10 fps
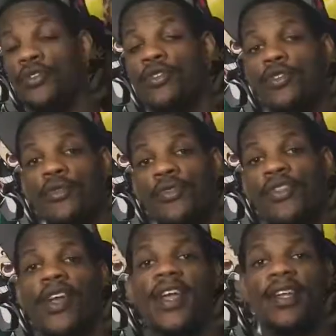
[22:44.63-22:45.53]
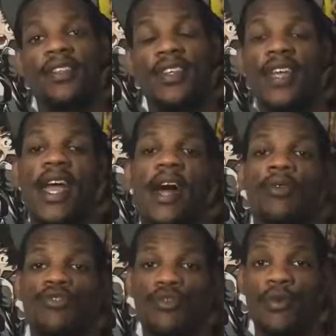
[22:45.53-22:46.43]
Do you think the
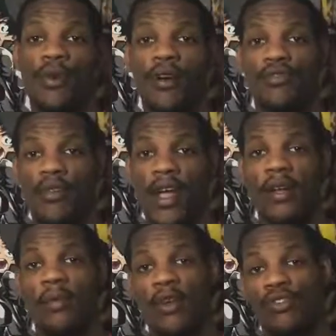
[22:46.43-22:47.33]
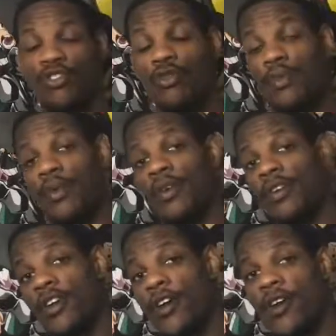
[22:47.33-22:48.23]
outro of Dragon Ball Super
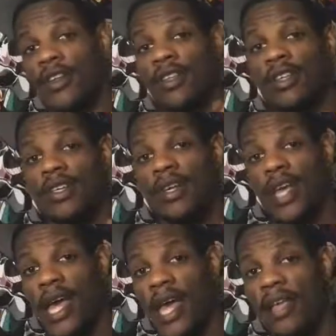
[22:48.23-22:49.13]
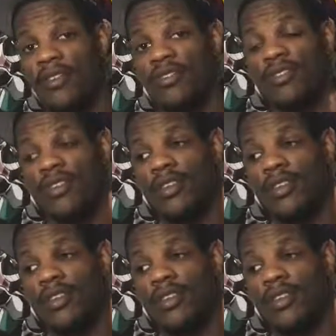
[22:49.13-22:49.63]
currently has